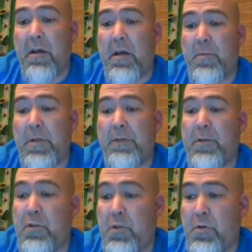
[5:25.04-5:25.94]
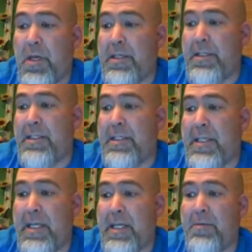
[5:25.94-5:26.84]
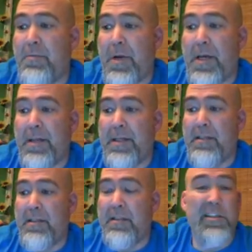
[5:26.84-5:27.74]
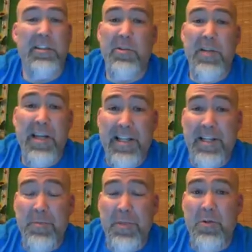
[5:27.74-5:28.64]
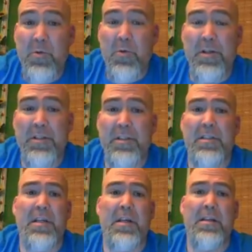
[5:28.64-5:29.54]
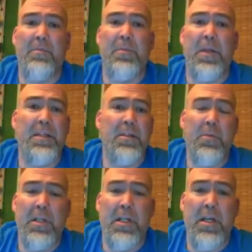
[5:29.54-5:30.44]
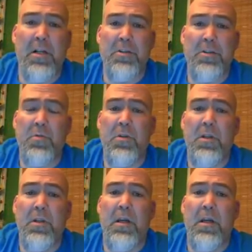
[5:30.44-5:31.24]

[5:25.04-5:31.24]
If you do not take it by then, you're not allowed to be in the course. It's not a Bladen Community College rule.